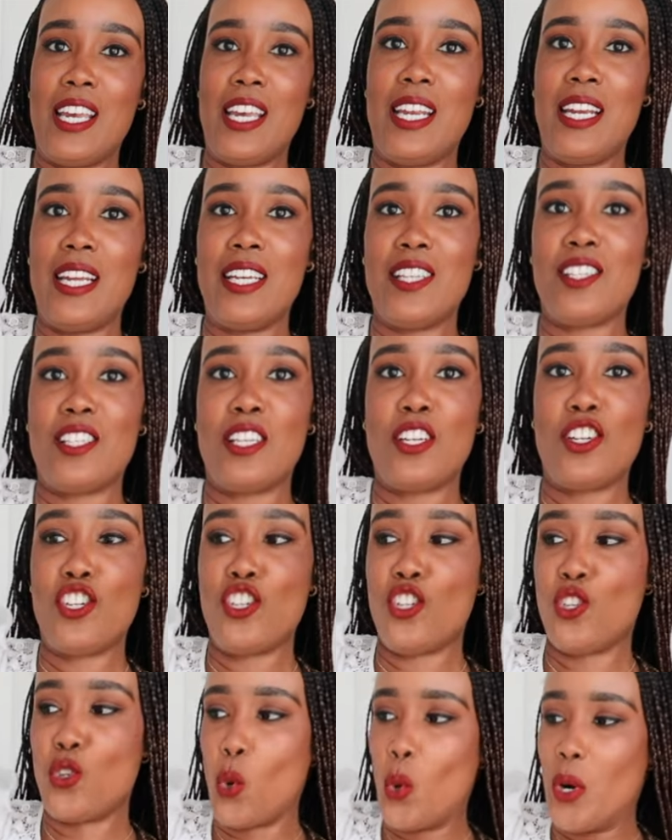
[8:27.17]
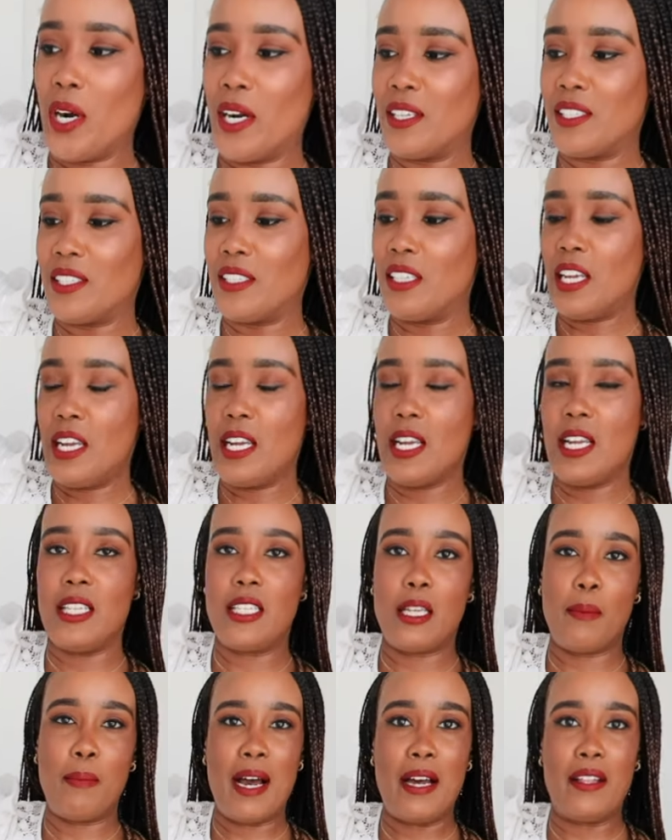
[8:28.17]
It is short,
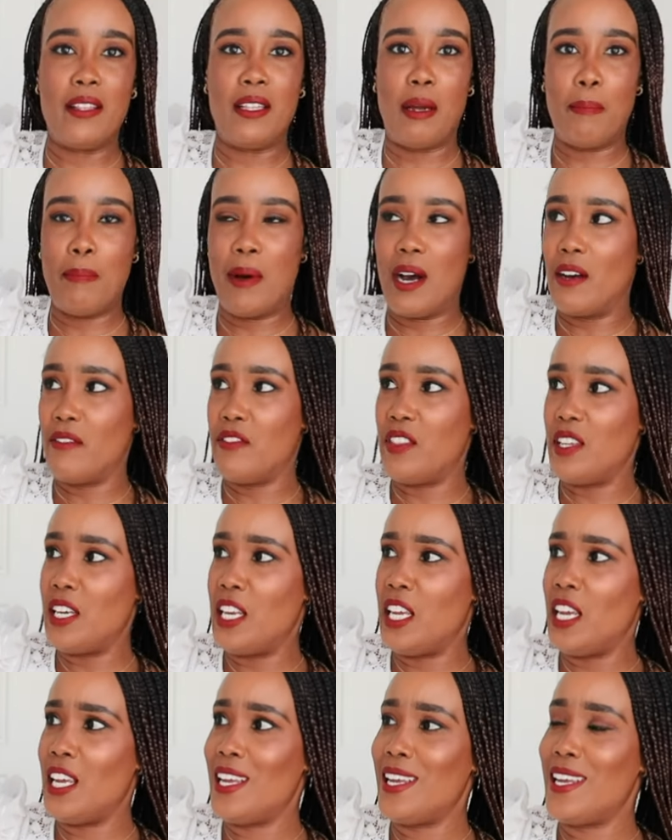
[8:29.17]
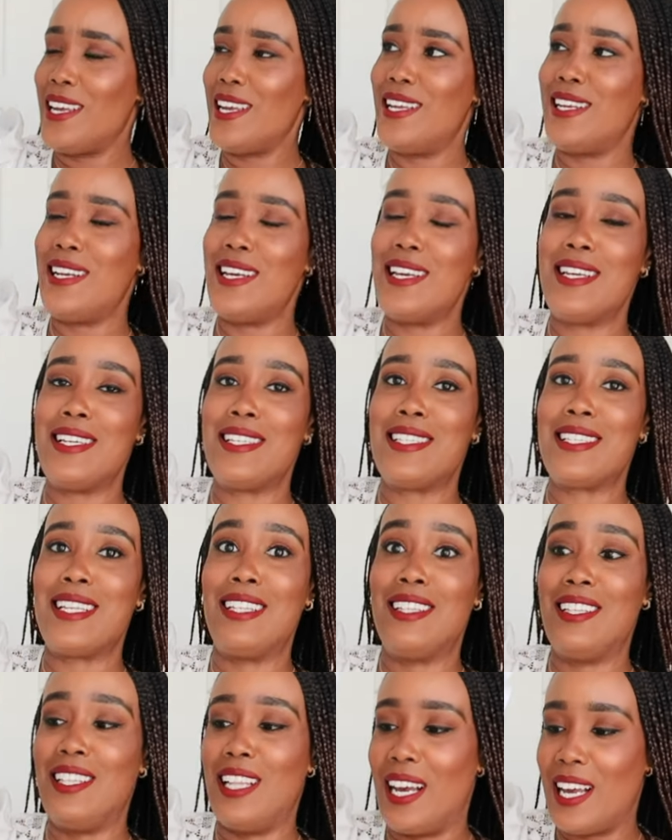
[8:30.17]
it's about above the knee, it is
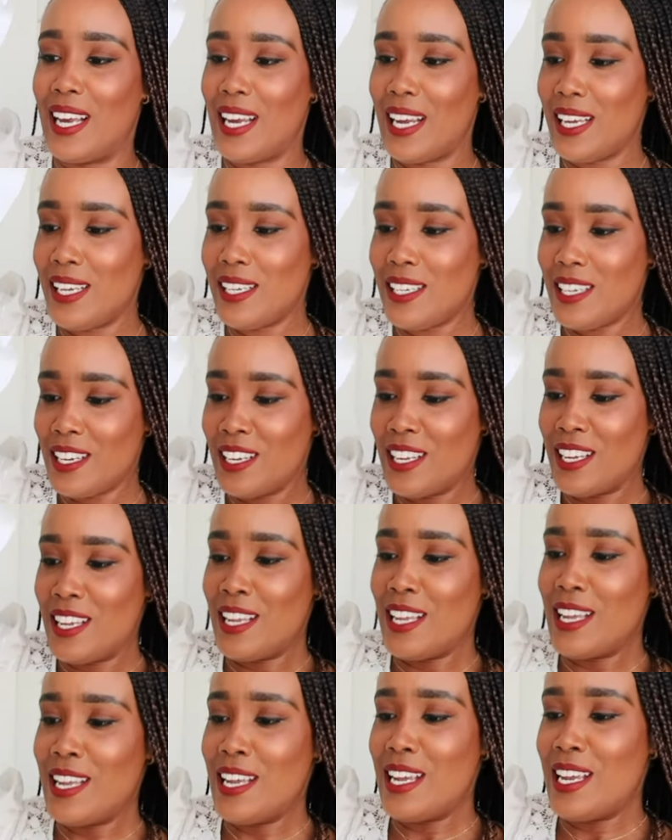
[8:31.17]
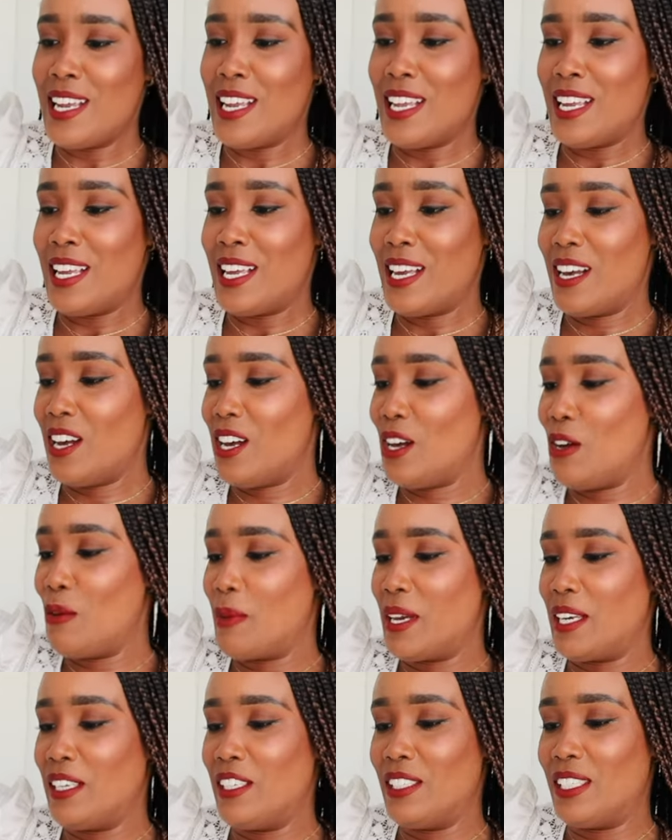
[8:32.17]
lined. Oh
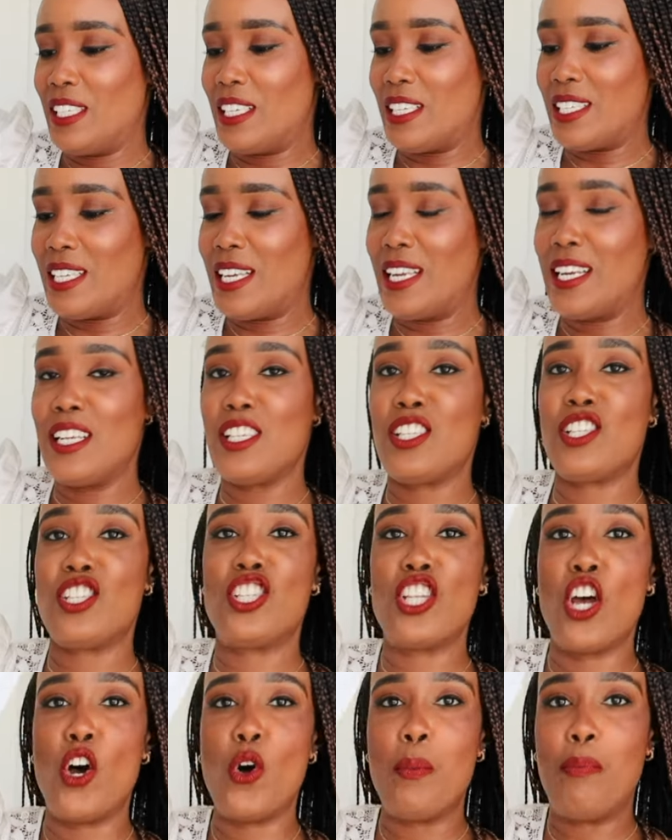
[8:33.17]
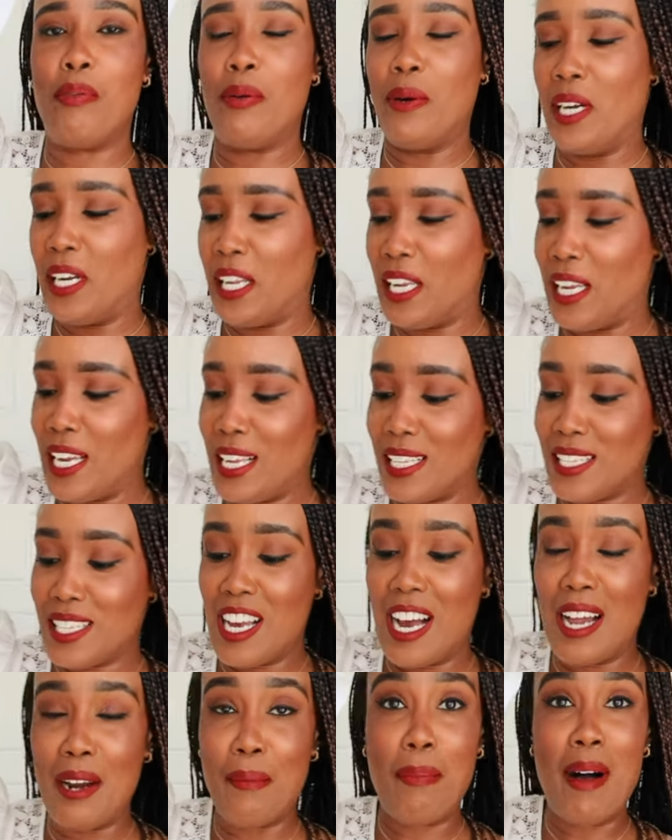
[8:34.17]
my goodness, it is so pretty. It's
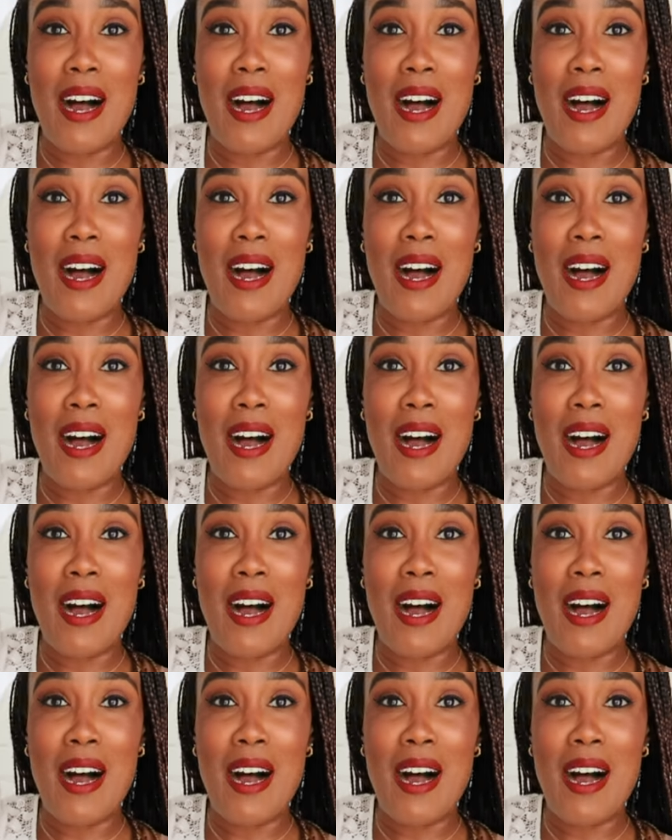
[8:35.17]
got